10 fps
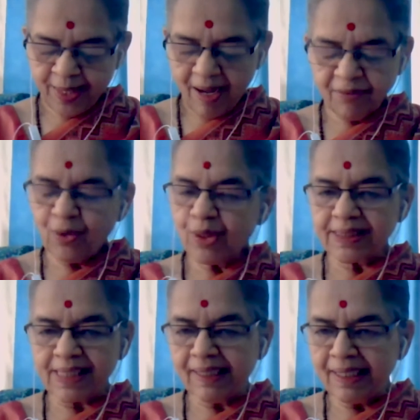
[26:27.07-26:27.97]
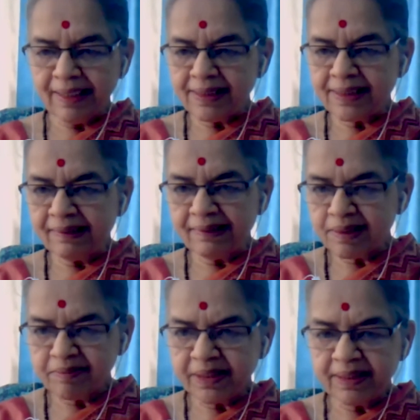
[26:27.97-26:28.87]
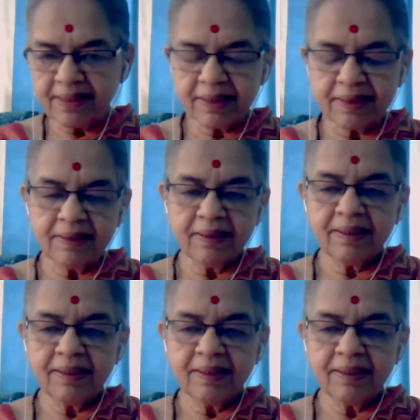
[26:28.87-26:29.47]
Of course, Kangle disagrees with this,